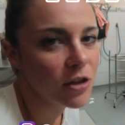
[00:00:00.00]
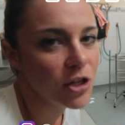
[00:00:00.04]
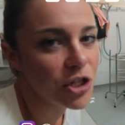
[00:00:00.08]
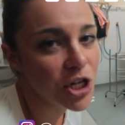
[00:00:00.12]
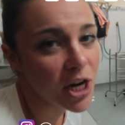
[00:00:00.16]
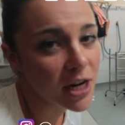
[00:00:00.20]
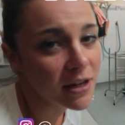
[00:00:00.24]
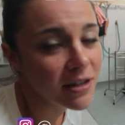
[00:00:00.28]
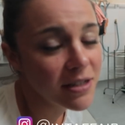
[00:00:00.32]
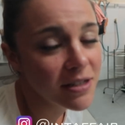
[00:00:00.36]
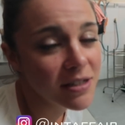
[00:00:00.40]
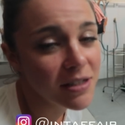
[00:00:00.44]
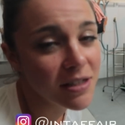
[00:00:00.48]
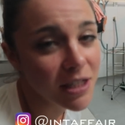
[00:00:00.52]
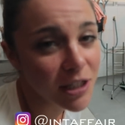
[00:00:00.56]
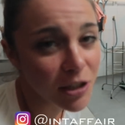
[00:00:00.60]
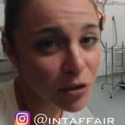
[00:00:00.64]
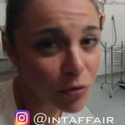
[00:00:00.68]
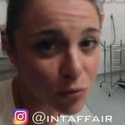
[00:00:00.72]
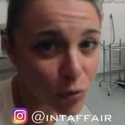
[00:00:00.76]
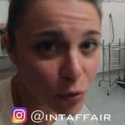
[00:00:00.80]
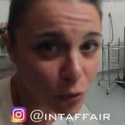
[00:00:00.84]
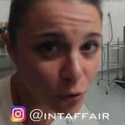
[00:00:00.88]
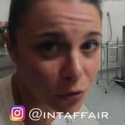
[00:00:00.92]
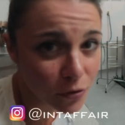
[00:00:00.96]
The Chinese
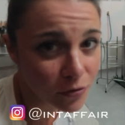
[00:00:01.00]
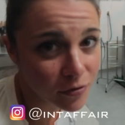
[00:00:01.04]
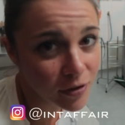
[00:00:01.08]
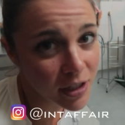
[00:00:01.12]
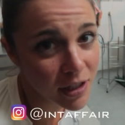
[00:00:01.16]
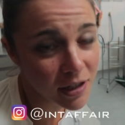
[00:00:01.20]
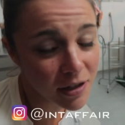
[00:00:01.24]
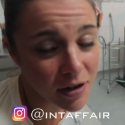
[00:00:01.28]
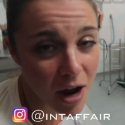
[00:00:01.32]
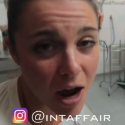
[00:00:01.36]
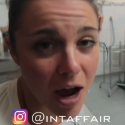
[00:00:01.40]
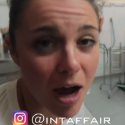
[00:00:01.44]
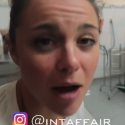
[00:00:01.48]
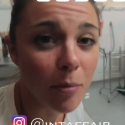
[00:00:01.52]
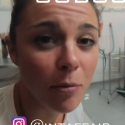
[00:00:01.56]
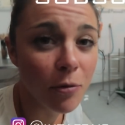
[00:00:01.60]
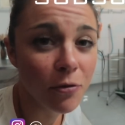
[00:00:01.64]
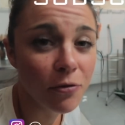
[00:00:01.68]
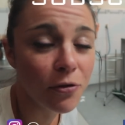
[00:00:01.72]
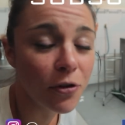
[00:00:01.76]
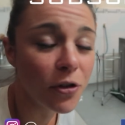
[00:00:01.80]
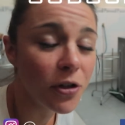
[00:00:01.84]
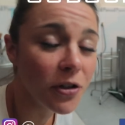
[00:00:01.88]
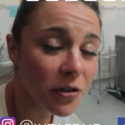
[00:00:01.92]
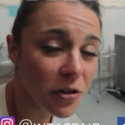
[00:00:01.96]
did rule Vietnam
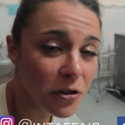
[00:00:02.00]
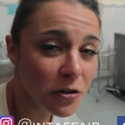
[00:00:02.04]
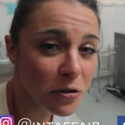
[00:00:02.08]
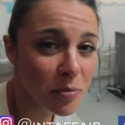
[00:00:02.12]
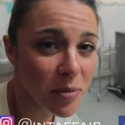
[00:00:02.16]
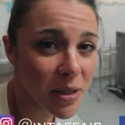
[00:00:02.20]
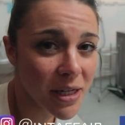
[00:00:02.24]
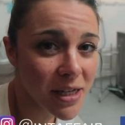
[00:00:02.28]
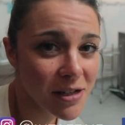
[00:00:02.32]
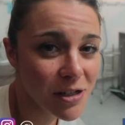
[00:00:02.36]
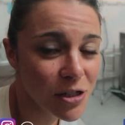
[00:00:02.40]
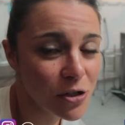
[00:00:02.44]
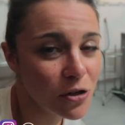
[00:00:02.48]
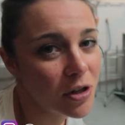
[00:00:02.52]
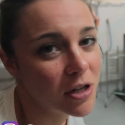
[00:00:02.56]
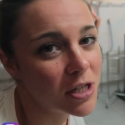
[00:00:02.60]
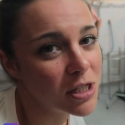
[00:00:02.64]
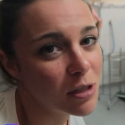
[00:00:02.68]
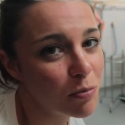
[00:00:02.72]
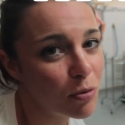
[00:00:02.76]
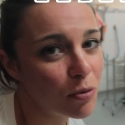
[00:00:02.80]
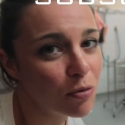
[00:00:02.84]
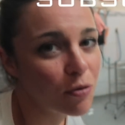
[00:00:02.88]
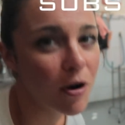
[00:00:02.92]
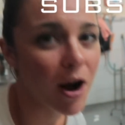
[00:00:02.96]
for a little bit, so that's probably...